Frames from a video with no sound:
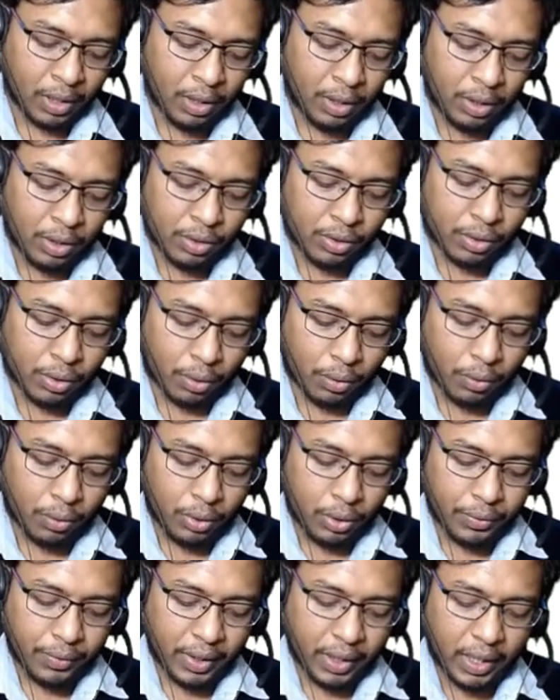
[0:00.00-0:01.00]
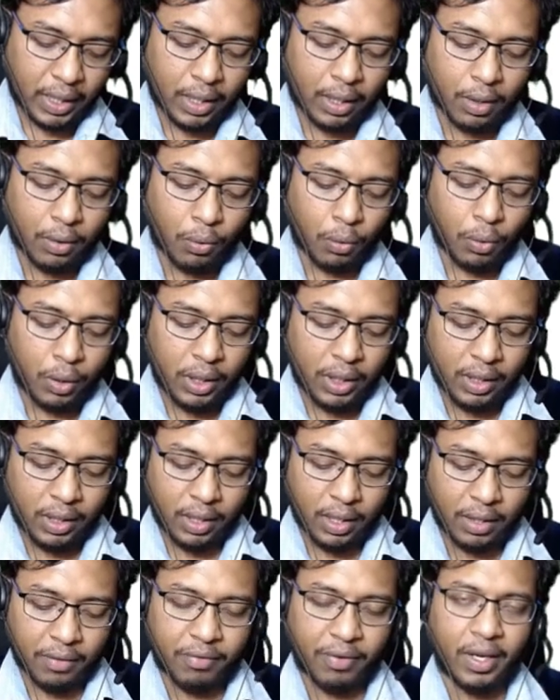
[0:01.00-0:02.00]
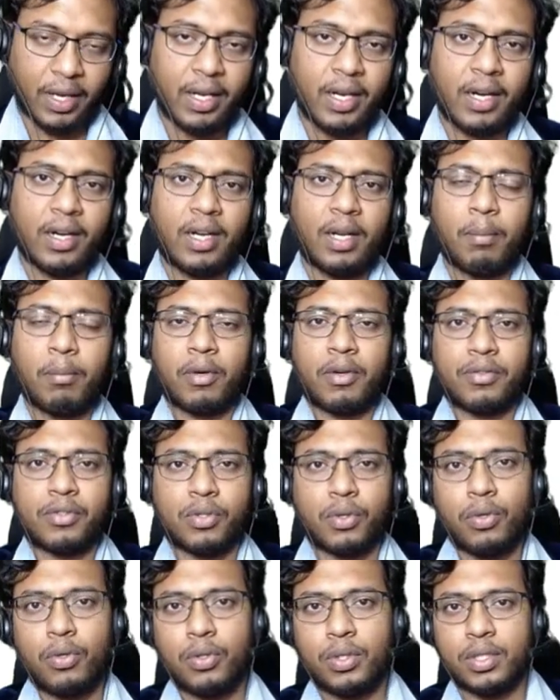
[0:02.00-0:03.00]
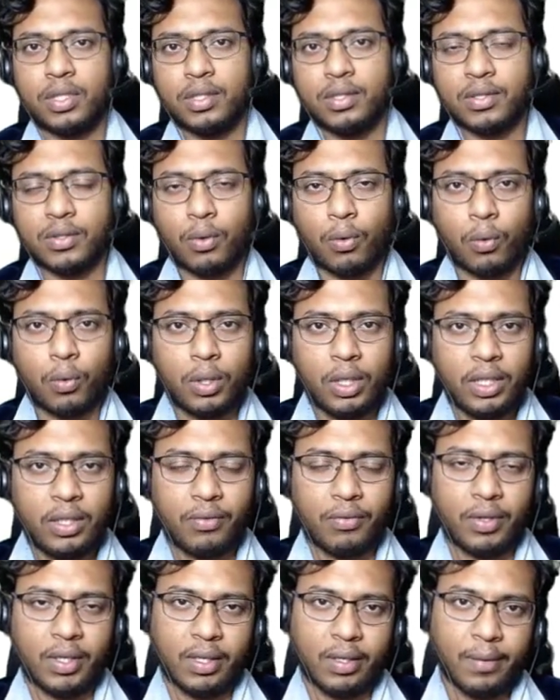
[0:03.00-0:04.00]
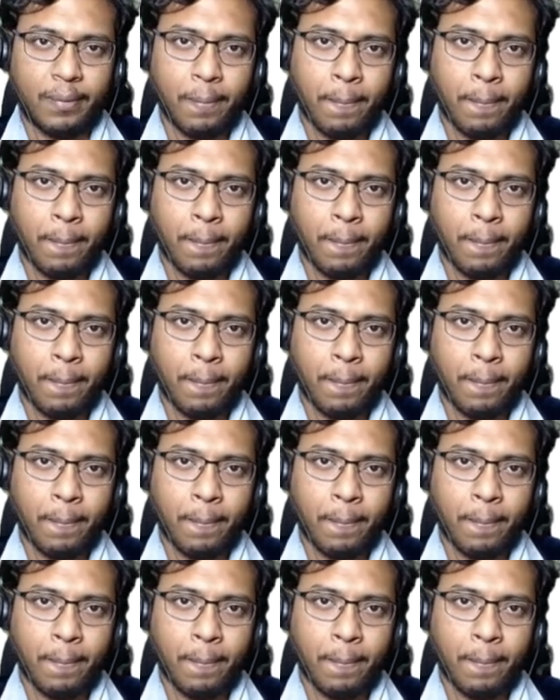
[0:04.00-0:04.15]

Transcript: So you will get only a finite number of solutions only when